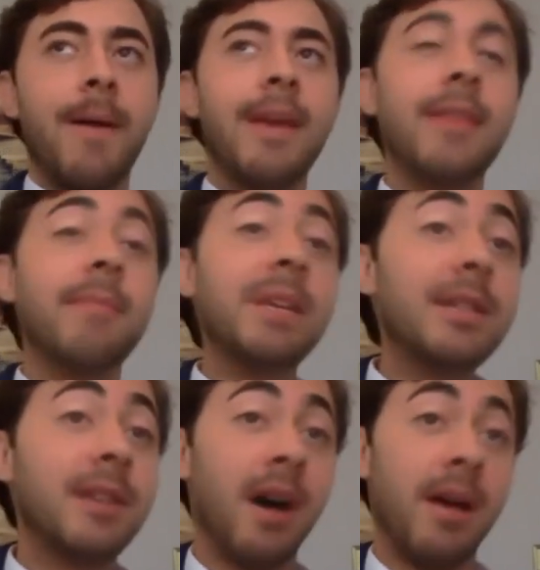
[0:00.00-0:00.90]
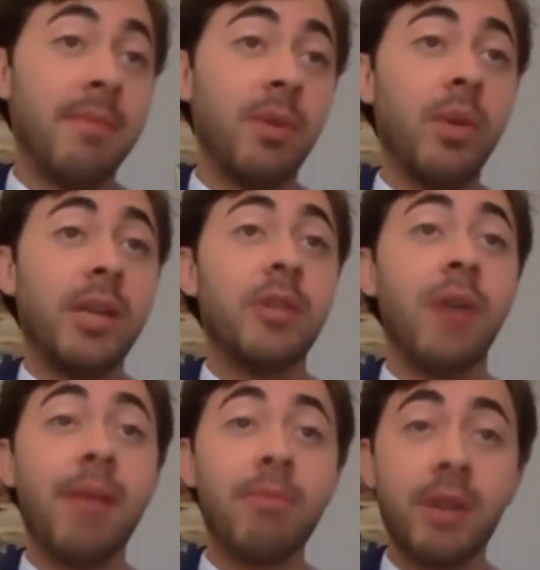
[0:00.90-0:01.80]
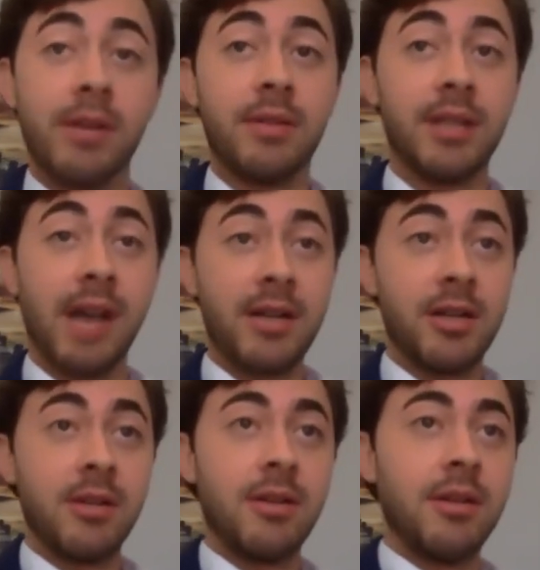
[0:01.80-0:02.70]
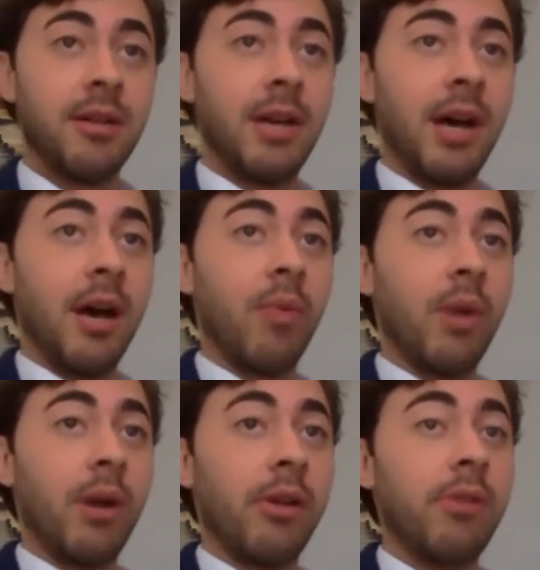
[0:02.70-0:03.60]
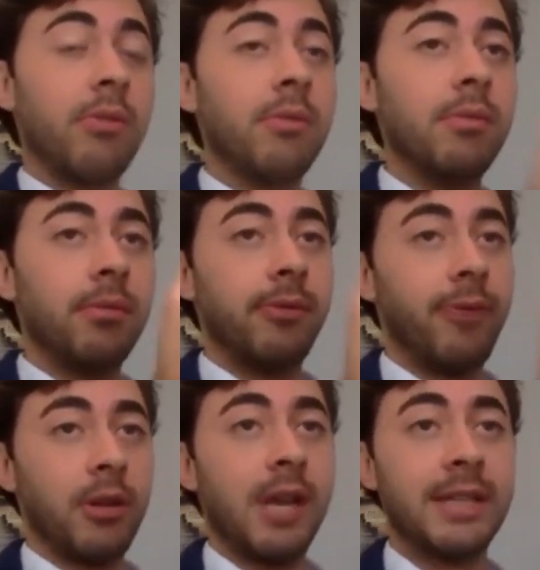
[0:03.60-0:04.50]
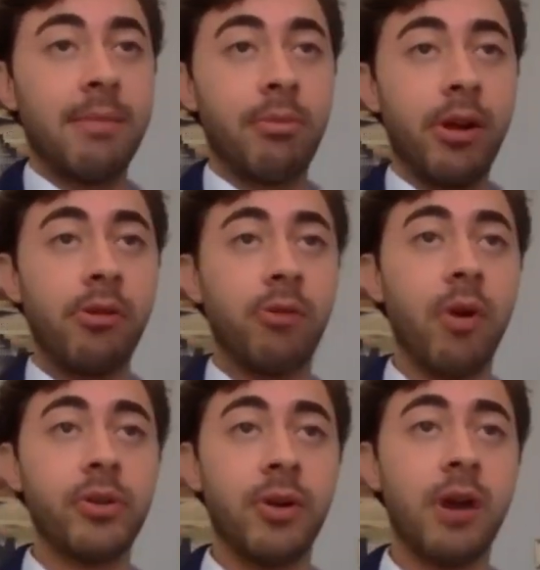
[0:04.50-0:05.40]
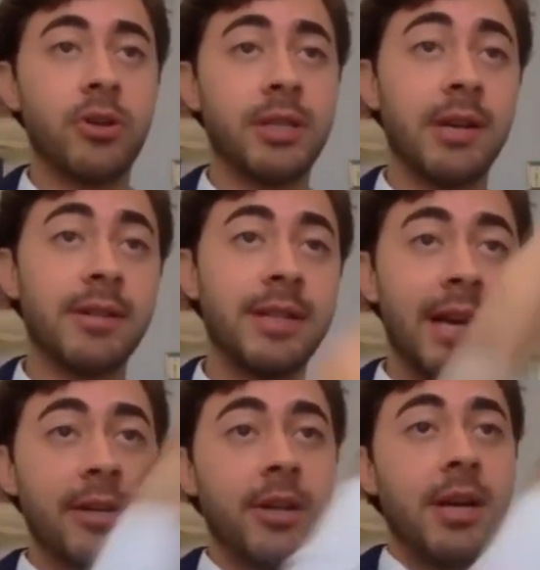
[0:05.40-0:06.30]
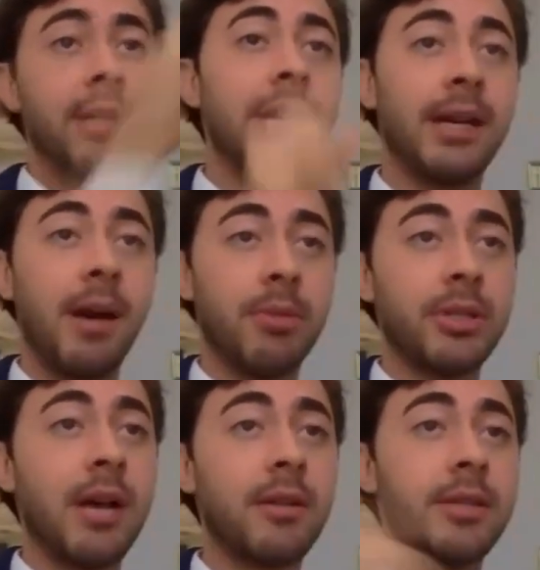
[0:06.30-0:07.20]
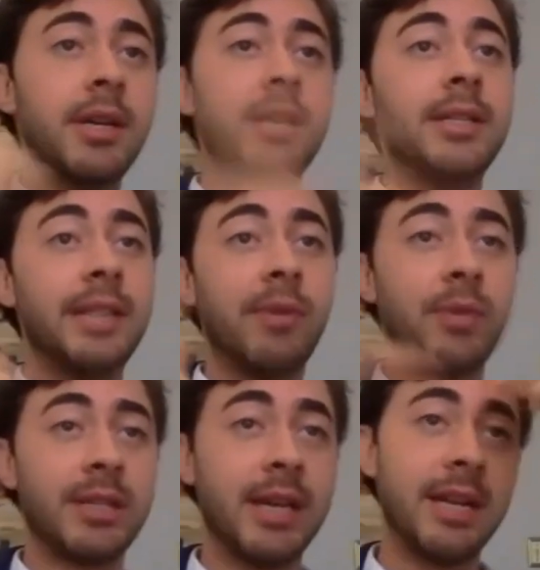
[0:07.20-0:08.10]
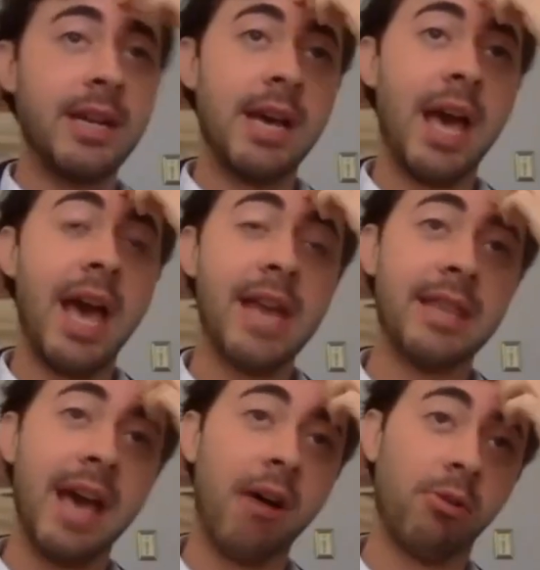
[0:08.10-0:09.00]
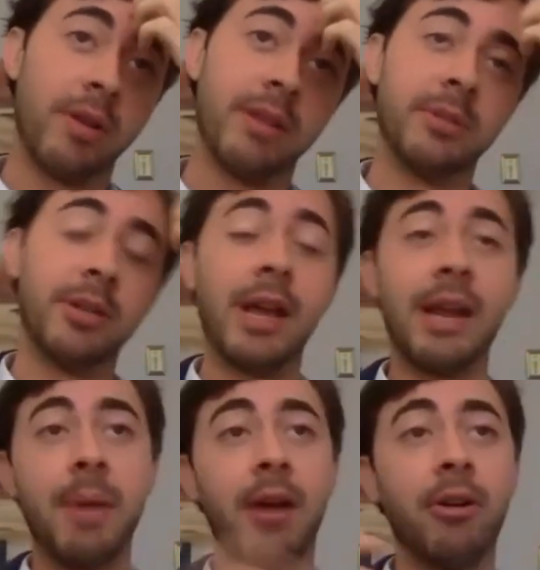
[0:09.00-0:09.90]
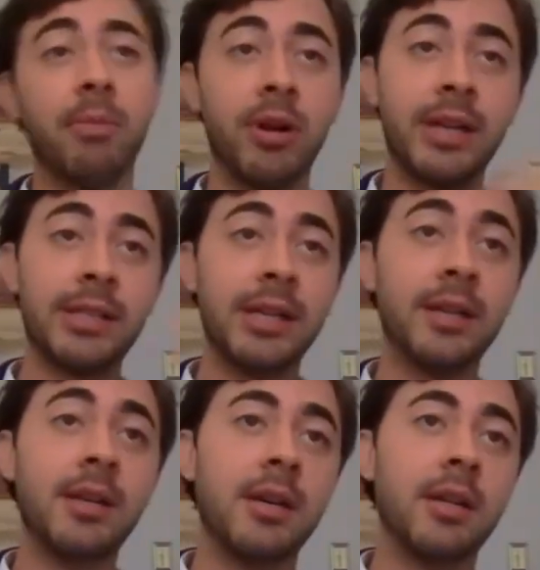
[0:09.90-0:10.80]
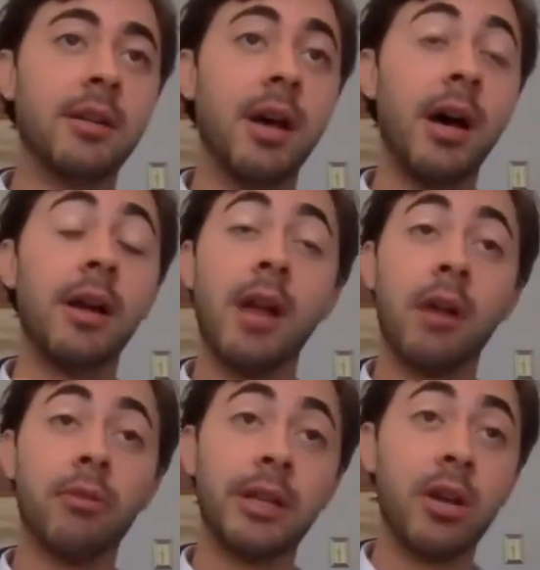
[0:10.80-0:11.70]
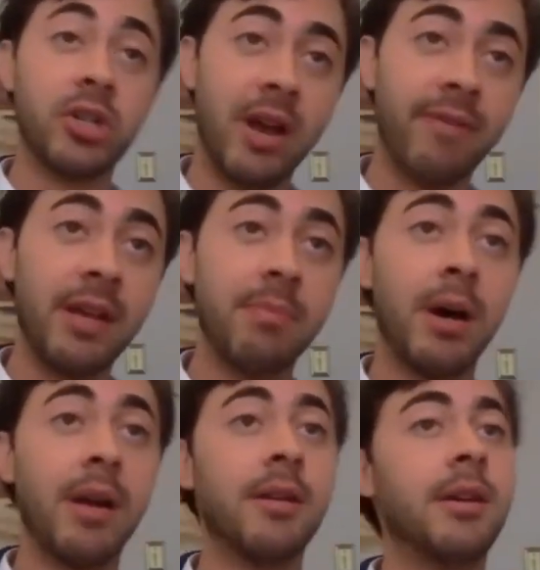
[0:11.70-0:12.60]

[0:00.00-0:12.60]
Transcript: In the meantime, we can do embryo selection, uh, where you fertilize an embryo, grow to a hundred cell stage, take a couple cells, sequence it, and the algorithms are getting better at predicting uh, not only longevity, but